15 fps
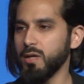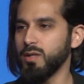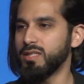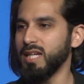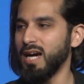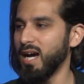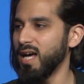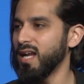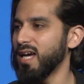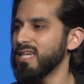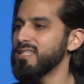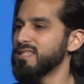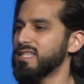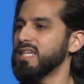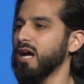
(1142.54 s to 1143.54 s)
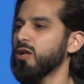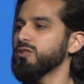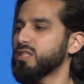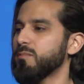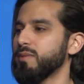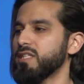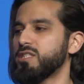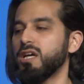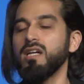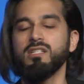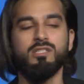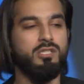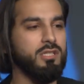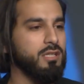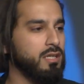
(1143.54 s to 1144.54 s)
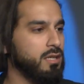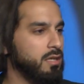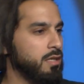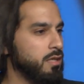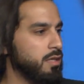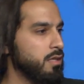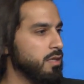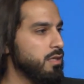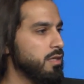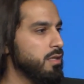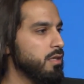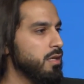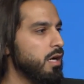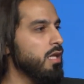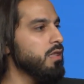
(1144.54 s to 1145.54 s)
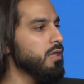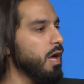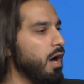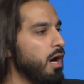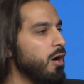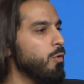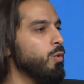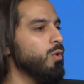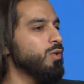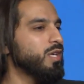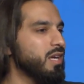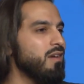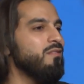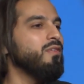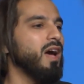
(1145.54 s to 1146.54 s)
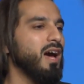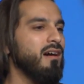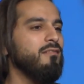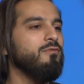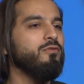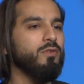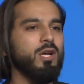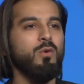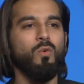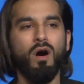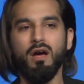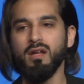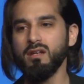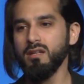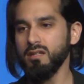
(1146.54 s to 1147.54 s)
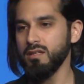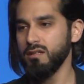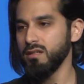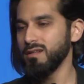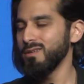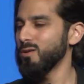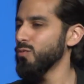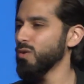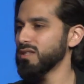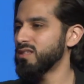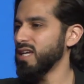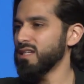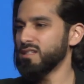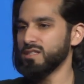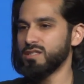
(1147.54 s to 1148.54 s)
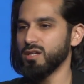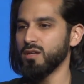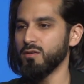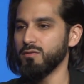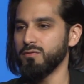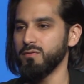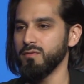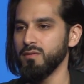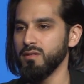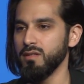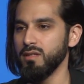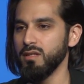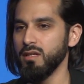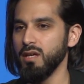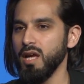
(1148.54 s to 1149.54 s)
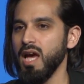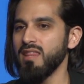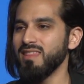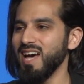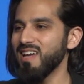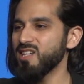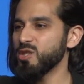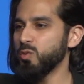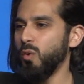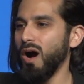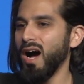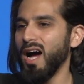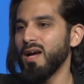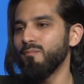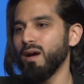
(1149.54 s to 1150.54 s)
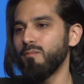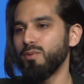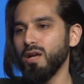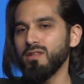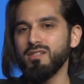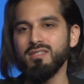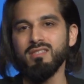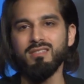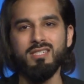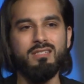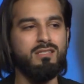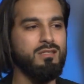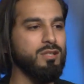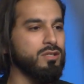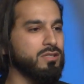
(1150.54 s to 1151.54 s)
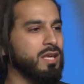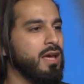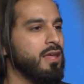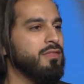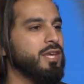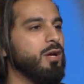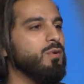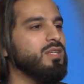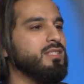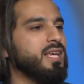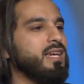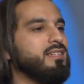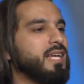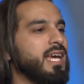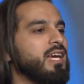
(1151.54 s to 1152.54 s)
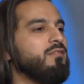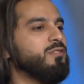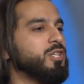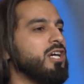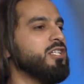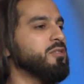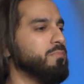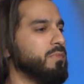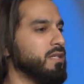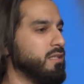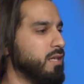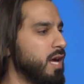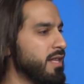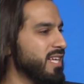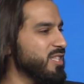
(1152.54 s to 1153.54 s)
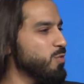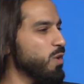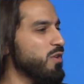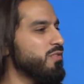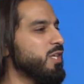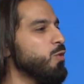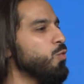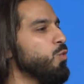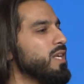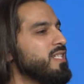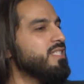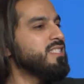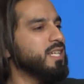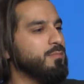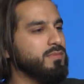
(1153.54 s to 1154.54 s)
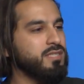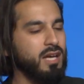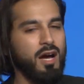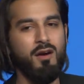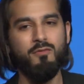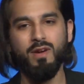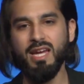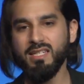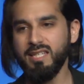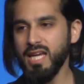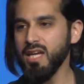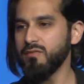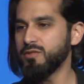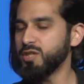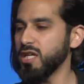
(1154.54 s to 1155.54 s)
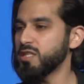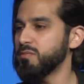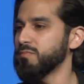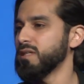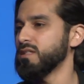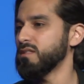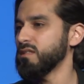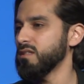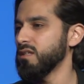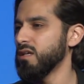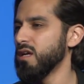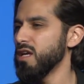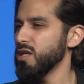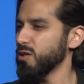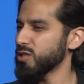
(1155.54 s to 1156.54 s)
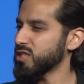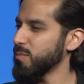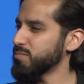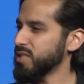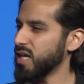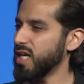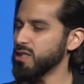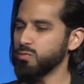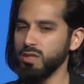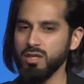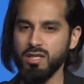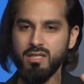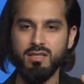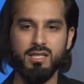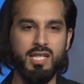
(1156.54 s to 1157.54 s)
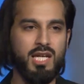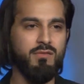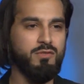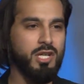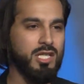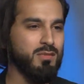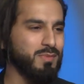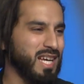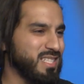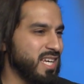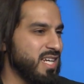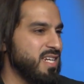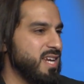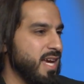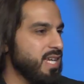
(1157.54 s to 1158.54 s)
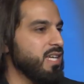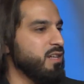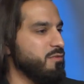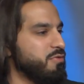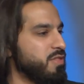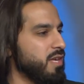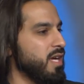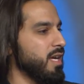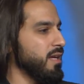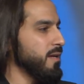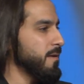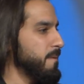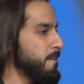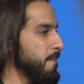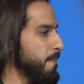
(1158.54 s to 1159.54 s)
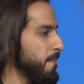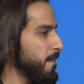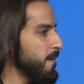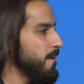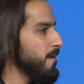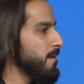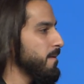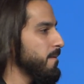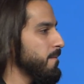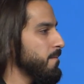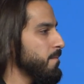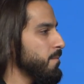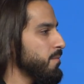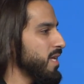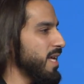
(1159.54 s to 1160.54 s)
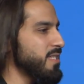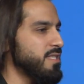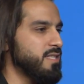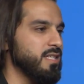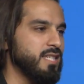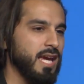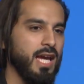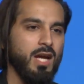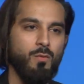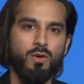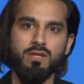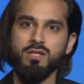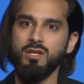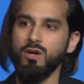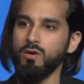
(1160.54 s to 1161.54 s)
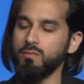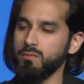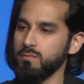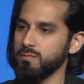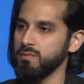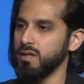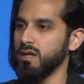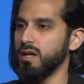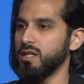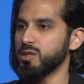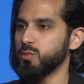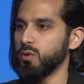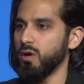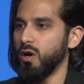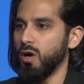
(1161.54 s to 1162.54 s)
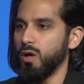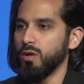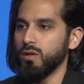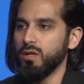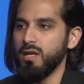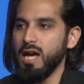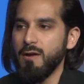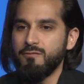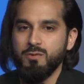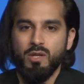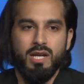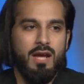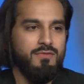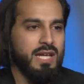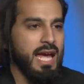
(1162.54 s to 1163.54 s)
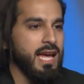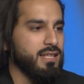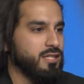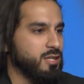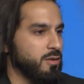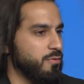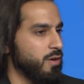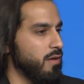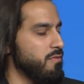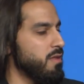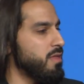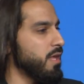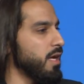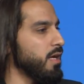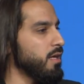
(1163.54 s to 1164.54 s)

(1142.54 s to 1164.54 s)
wa ta'ala is the ultimate judge. Allah will give everyone what they deserve. And that is why, my brothers and sisters, there is a day of judgment. That's one of the wisdoms of a day of judgment. You know, sometimes we look at the day of judgment as a negative thing. That's the day when, you know, khalas, we're all, have to, we're gonna have to answer for everything.